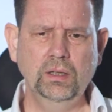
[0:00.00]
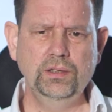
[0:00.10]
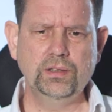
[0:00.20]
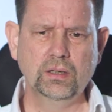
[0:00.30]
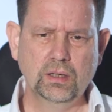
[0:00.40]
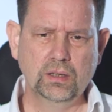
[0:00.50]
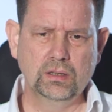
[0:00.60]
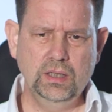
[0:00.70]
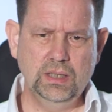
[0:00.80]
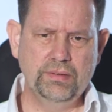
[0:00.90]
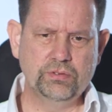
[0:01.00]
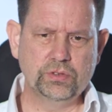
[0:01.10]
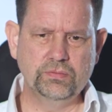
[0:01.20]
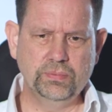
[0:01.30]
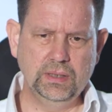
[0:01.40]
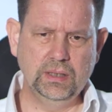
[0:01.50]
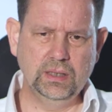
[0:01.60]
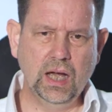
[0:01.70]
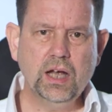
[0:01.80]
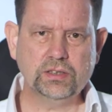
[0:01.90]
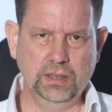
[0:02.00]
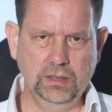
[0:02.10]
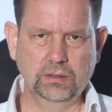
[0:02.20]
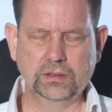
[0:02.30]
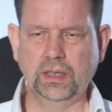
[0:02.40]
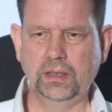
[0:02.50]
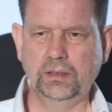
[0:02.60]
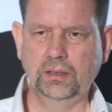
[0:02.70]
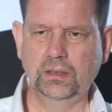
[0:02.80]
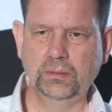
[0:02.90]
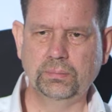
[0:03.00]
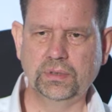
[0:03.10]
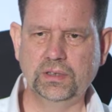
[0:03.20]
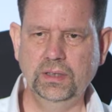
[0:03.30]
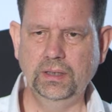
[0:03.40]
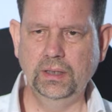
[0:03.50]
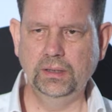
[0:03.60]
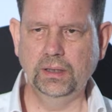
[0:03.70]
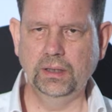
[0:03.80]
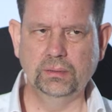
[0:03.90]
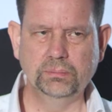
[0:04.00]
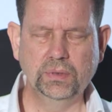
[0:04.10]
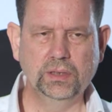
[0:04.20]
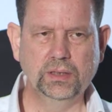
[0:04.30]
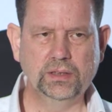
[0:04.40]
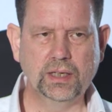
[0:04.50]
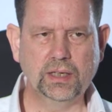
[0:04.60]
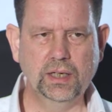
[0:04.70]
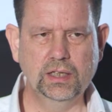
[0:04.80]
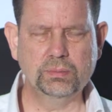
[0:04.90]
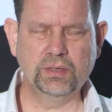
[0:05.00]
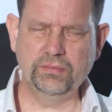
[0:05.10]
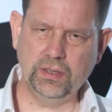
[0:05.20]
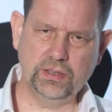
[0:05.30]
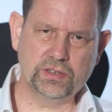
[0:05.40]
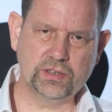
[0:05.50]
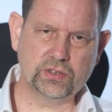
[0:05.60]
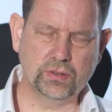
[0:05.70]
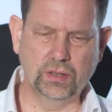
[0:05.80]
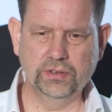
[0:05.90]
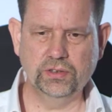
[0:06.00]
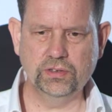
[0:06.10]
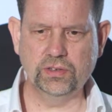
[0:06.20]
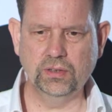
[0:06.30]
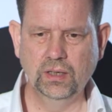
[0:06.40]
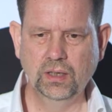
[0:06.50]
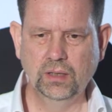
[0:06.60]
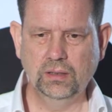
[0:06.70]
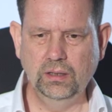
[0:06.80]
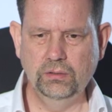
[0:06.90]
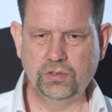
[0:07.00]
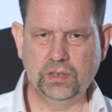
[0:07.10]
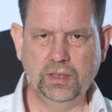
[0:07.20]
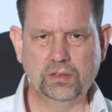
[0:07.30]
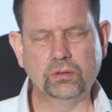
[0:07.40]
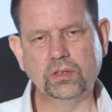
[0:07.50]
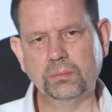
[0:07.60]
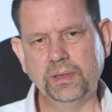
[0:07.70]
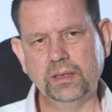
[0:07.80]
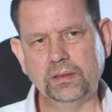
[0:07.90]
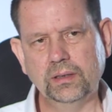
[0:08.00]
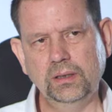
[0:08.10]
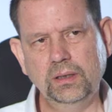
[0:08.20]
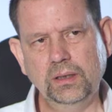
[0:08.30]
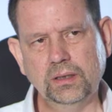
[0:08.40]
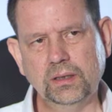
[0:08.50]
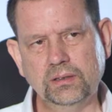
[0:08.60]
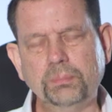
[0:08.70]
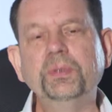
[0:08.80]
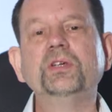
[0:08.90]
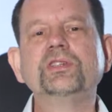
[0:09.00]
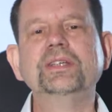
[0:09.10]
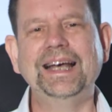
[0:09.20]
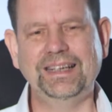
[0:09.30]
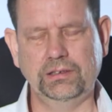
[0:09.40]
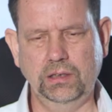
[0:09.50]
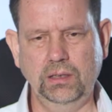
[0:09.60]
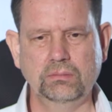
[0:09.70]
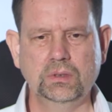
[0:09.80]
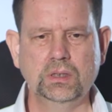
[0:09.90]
These levels have been largely looked at in the preceding decades by various astrologers, and they usually talk about the personality.